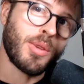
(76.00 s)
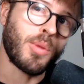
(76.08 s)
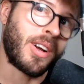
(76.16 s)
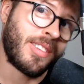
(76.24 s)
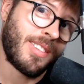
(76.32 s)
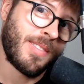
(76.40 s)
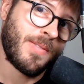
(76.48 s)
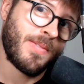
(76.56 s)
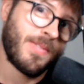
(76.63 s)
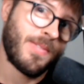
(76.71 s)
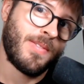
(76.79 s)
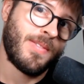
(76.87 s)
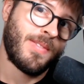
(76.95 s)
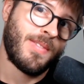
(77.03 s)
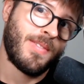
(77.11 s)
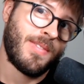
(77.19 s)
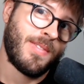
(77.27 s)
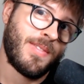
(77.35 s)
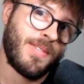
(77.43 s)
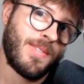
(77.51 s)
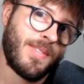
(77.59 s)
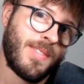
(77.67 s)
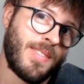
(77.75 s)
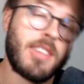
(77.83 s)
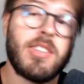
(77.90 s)
it if you want.
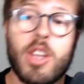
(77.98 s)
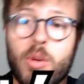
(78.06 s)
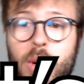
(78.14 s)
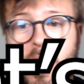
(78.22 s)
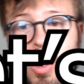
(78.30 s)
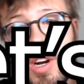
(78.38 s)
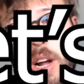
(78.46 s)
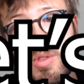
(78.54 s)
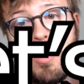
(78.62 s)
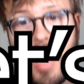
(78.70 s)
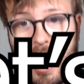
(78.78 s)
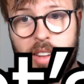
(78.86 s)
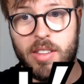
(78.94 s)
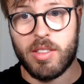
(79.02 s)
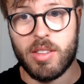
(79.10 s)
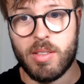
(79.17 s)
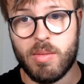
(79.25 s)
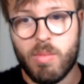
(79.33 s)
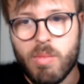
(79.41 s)
Let's say you want to learn how to dance.